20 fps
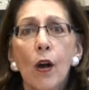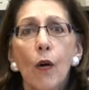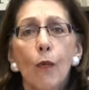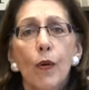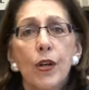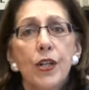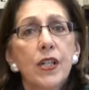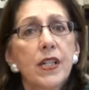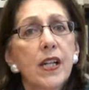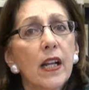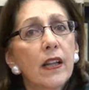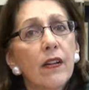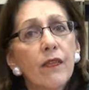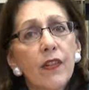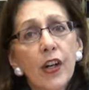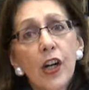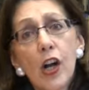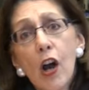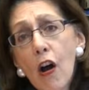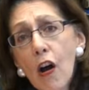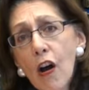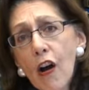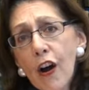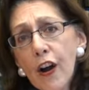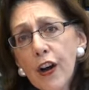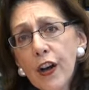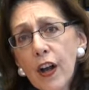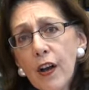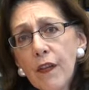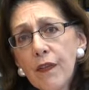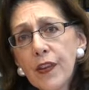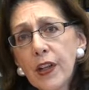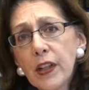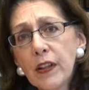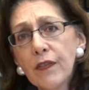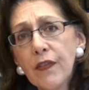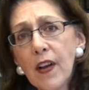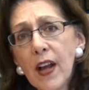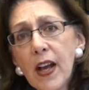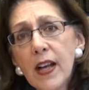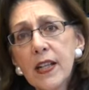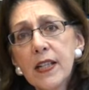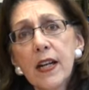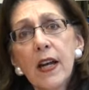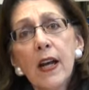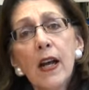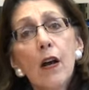which is at the very heart of the Levant.